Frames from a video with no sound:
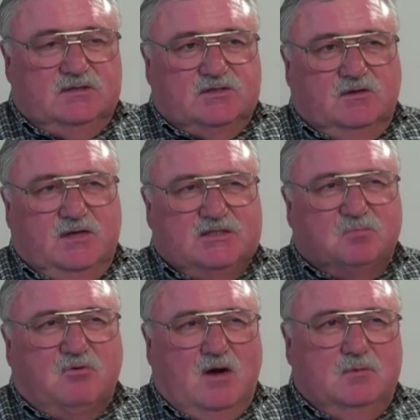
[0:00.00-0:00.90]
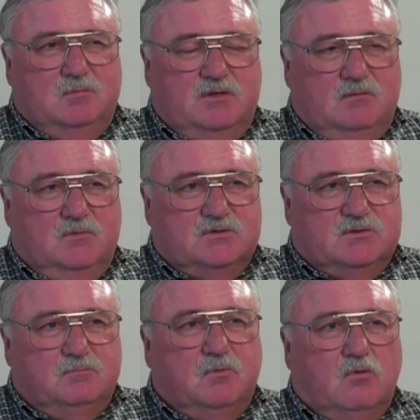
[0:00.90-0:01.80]
And so that's probably the
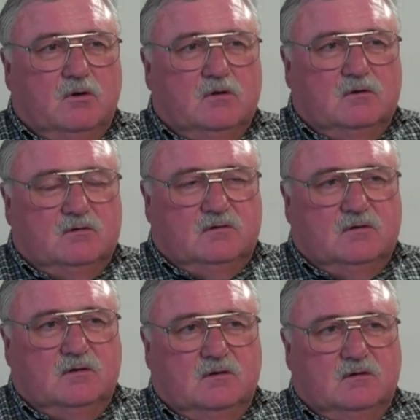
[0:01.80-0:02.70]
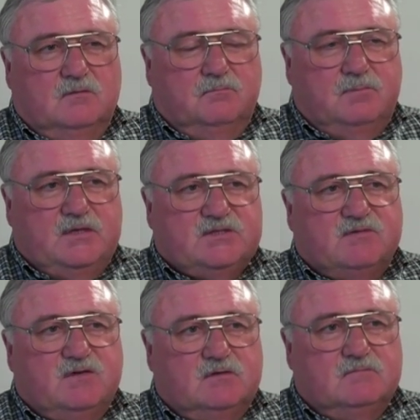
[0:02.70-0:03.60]
most important uh, piece
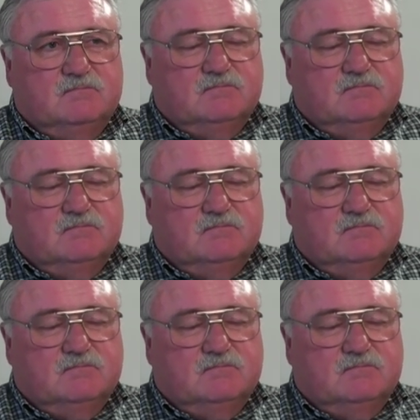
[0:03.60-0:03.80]
of it.